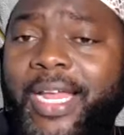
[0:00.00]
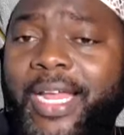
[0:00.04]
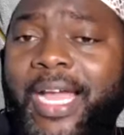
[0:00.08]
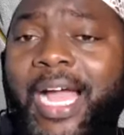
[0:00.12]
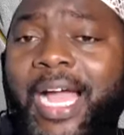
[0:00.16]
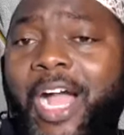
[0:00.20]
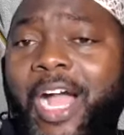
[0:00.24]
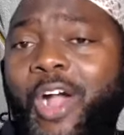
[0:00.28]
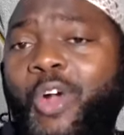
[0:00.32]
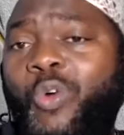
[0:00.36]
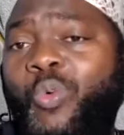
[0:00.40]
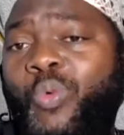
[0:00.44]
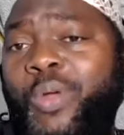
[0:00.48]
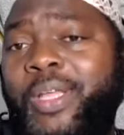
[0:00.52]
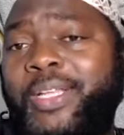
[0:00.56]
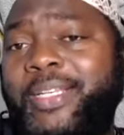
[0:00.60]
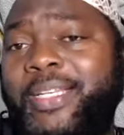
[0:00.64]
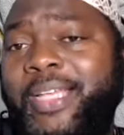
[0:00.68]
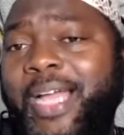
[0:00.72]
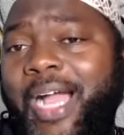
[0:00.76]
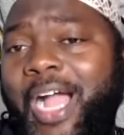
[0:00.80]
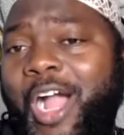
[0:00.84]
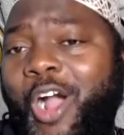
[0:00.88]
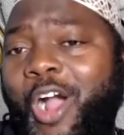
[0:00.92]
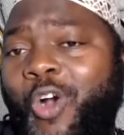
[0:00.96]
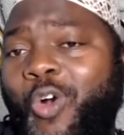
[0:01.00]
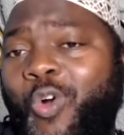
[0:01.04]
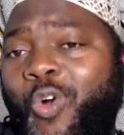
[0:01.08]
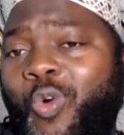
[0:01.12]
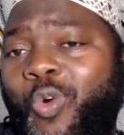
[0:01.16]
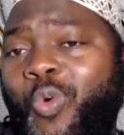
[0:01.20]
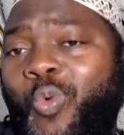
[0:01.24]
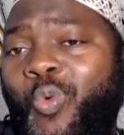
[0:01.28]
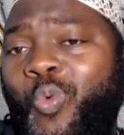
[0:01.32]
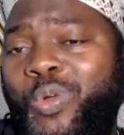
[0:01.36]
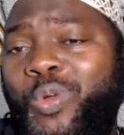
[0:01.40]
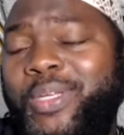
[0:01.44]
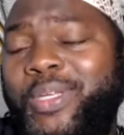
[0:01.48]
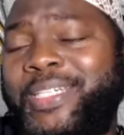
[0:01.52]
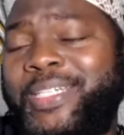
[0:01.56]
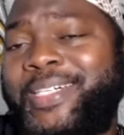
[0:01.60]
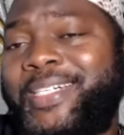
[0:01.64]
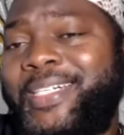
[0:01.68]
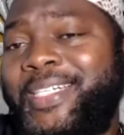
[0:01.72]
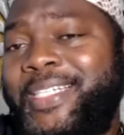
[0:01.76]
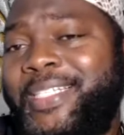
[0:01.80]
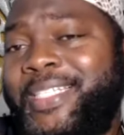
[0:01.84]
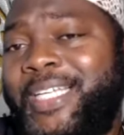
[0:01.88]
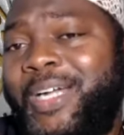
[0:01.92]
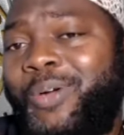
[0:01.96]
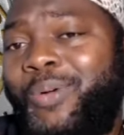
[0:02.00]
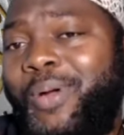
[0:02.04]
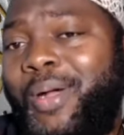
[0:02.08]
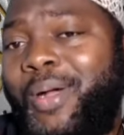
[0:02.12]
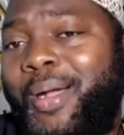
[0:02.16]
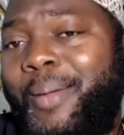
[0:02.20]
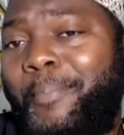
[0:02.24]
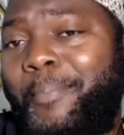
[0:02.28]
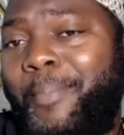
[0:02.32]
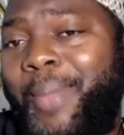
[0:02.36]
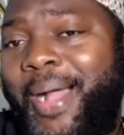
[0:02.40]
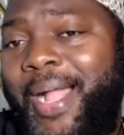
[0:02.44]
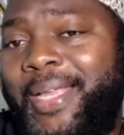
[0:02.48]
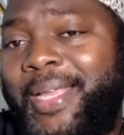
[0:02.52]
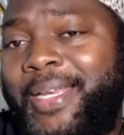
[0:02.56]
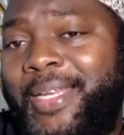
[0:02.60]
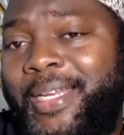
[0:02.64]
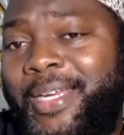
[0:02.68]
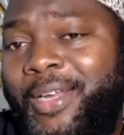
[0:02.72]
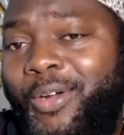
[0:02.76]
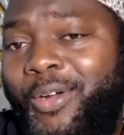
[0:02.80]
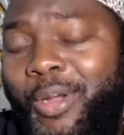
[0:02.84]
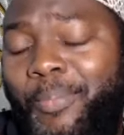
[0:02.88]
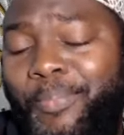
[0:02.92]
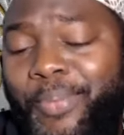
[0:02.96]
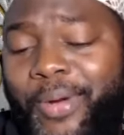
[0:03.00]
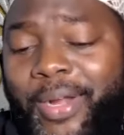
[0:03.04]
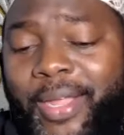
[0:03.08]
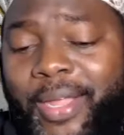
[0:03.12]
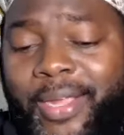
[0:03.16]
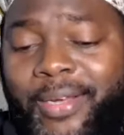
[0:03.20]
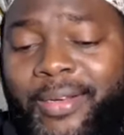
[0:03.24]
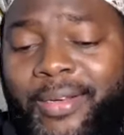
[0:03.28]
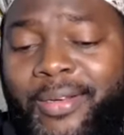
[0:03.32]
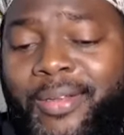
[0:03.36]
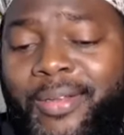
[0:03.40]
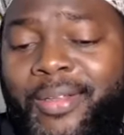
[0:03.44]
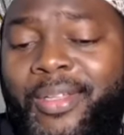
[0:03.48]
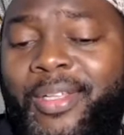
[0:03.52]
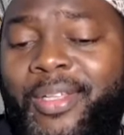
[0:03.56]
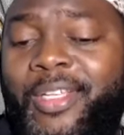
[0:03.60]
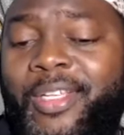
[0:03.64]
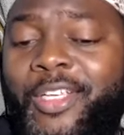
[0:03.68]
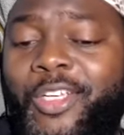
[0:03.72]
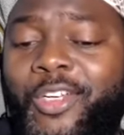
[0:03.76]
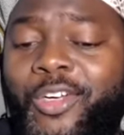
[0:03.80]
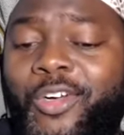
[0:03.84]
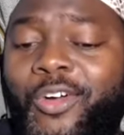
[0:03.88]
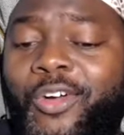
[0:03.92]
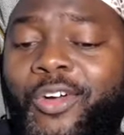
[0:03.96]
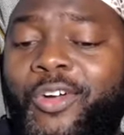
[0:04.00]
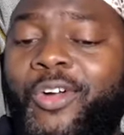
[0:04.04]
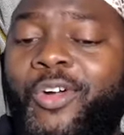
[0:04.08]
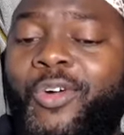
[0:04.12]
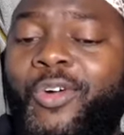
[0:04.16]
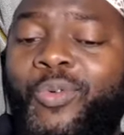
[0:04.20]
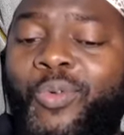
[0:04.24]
how we treat our mind and our brain, you know,